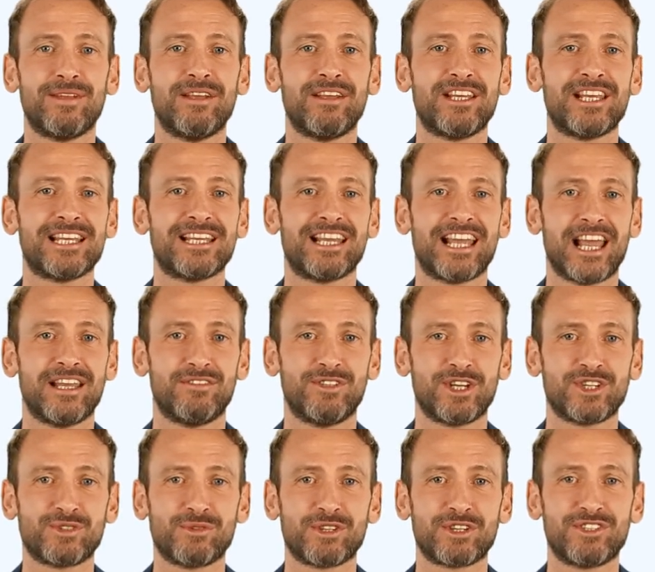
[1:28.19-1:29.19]
This
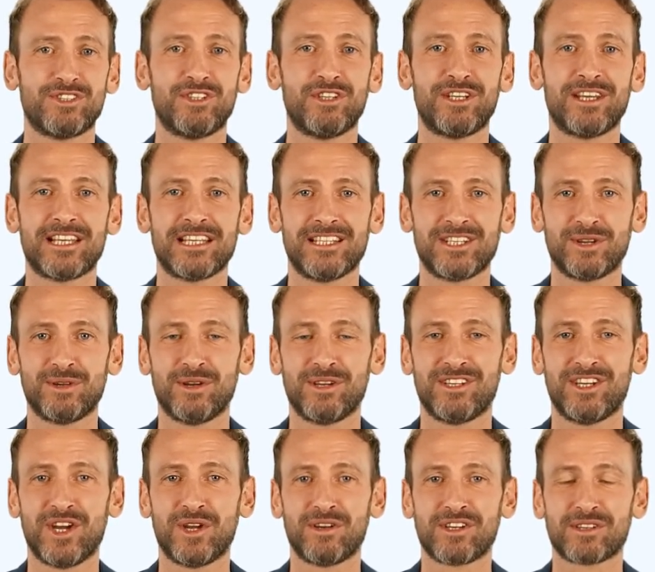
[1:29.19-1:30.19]
average return is the
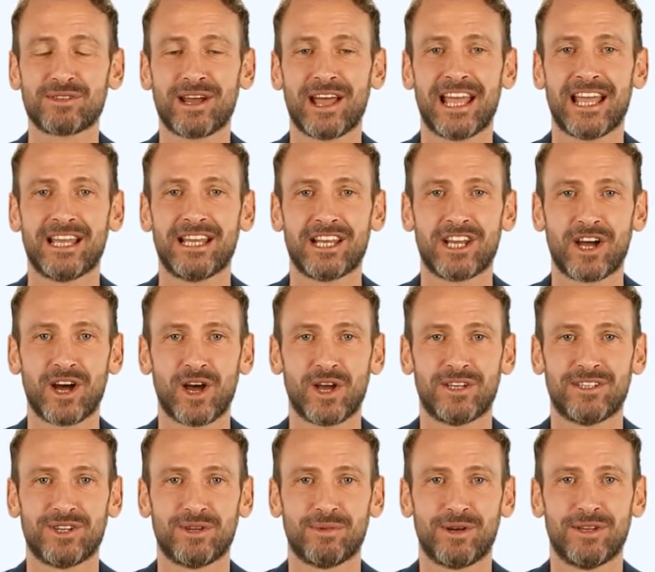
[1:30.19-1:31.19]
result of adding
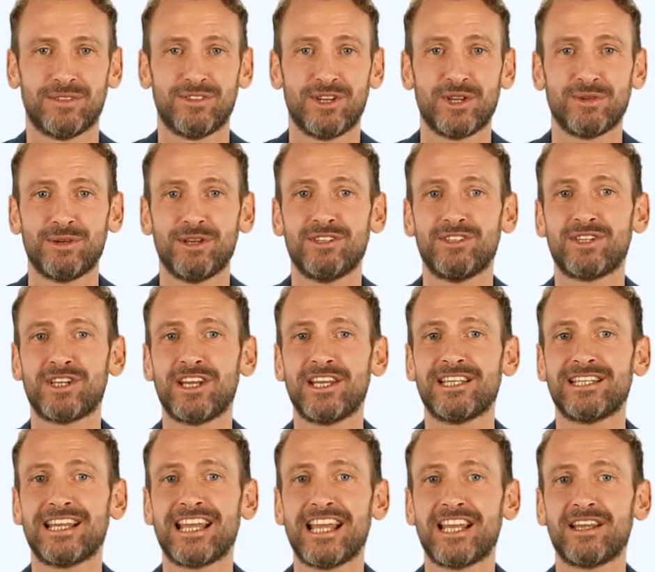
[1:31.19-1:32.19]
all the monthly
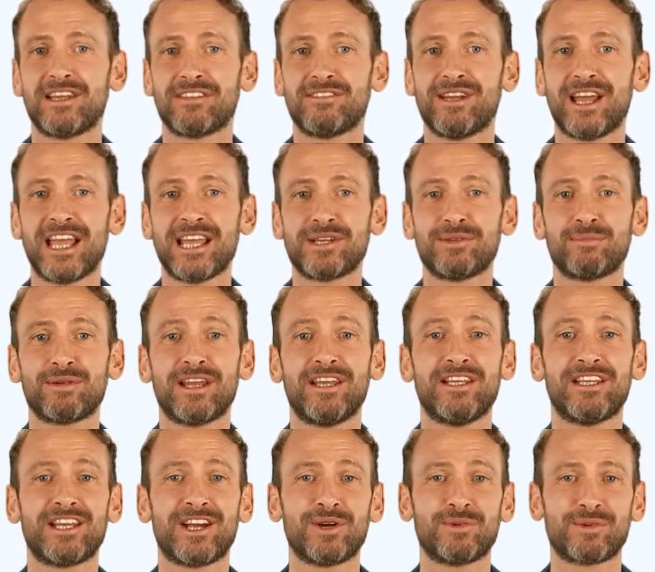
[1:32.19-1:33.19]
returns and dividing by
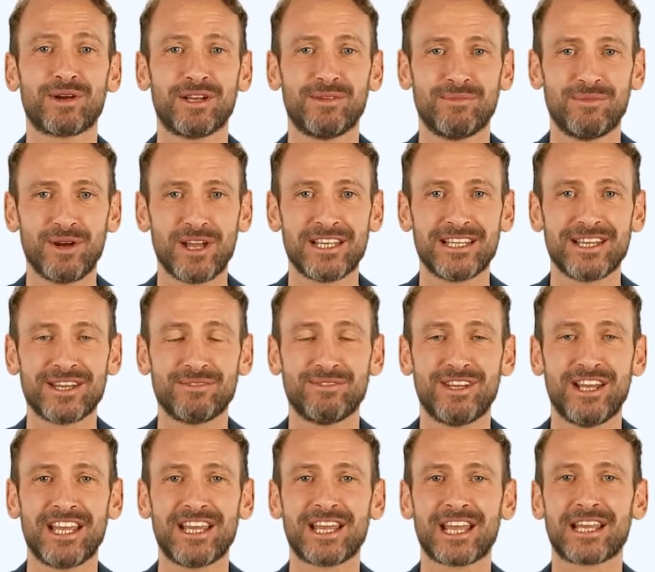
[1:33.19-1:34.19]
the number of months of
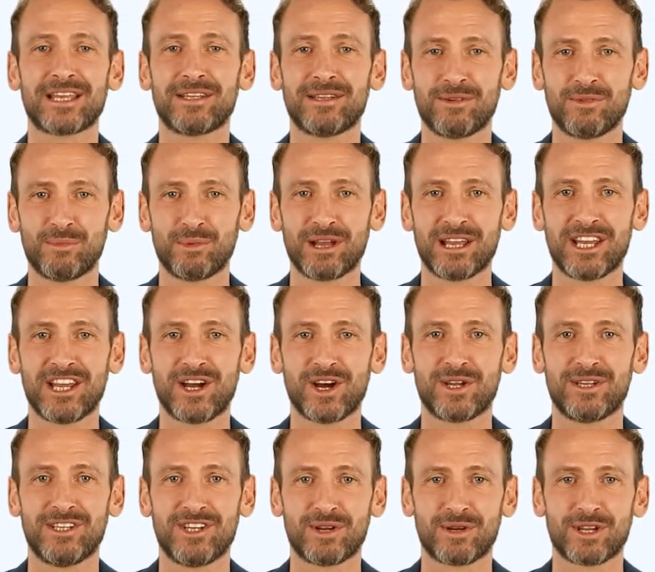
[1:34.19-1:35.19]
data. We can
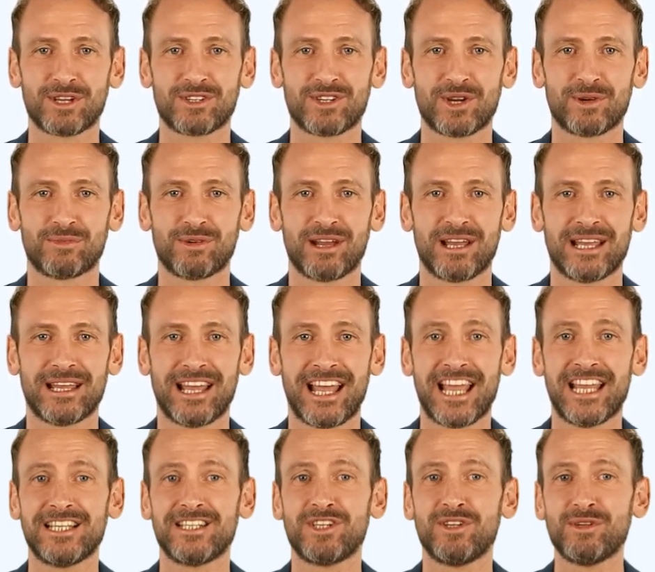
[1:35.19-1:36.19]
also interpret it
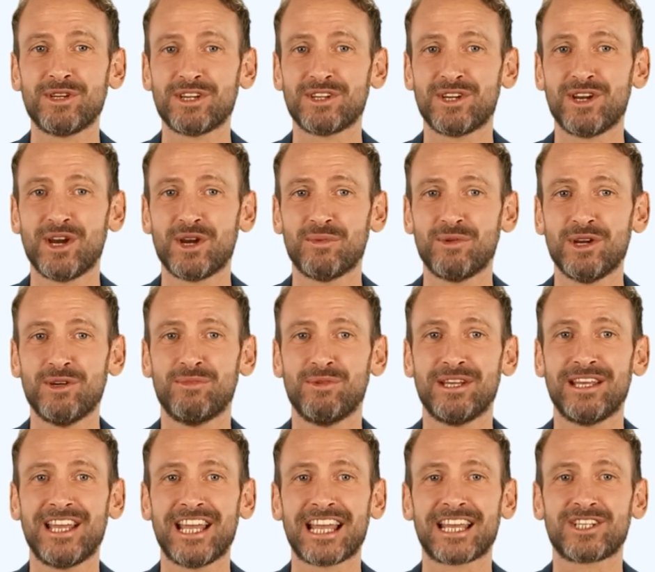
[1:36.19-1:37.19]
as the return we
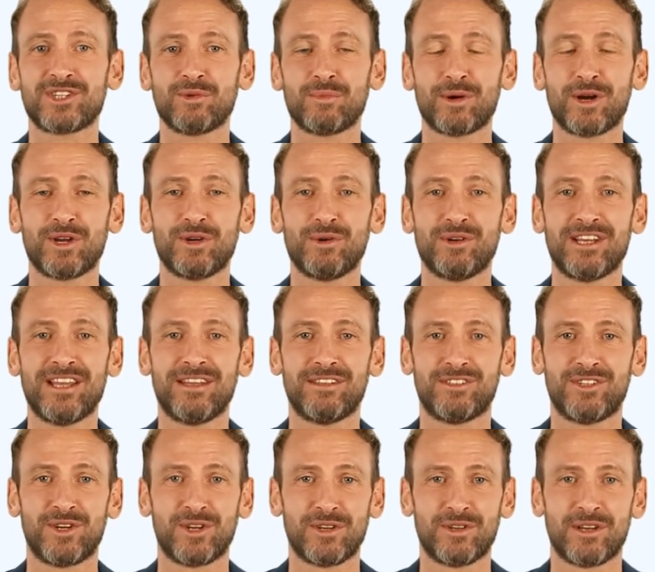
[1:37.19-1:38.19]
predict when looking
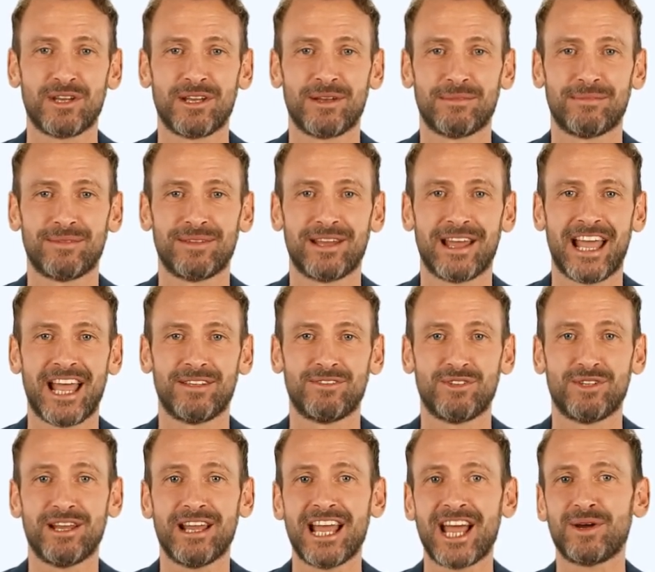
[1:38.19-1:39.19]
forward.
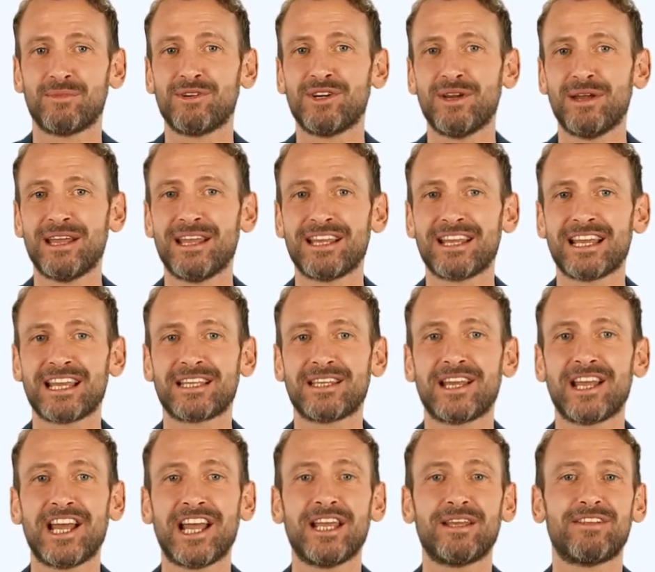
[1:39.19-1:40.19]
After calculating it,
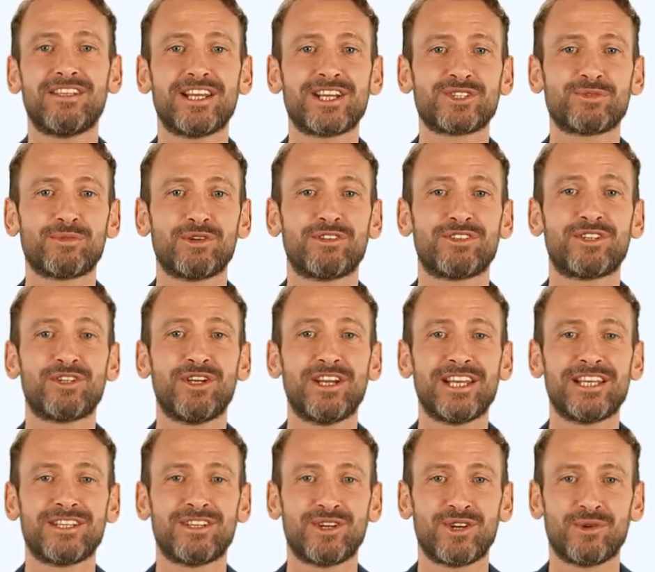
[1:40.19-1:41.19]
this
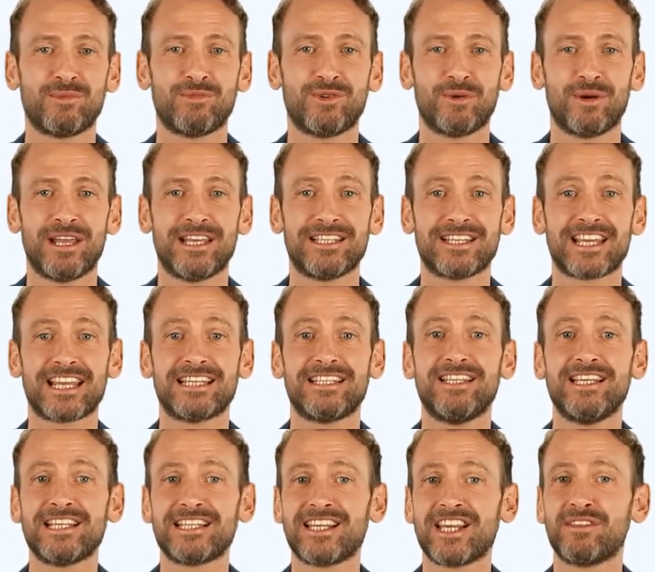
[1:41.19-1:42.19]
return is
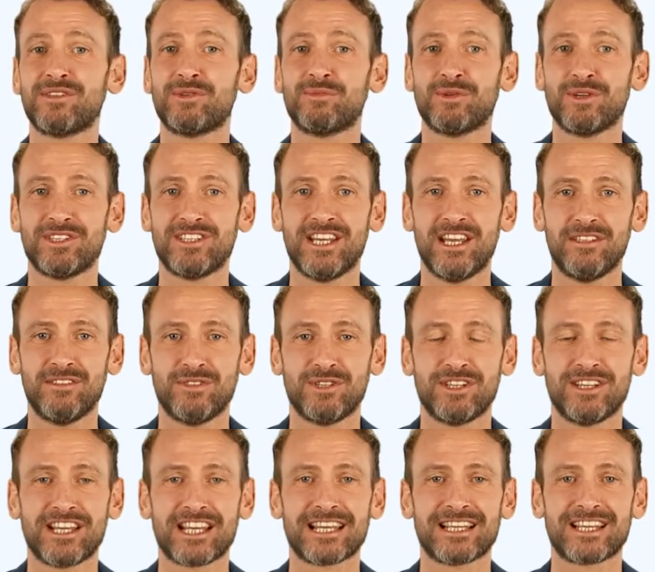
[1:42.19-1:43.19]
2.67% for
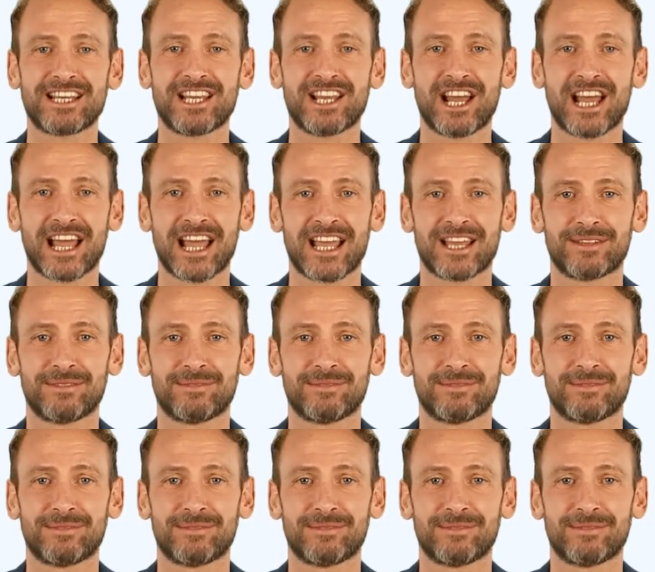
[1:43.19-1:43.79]
TTI.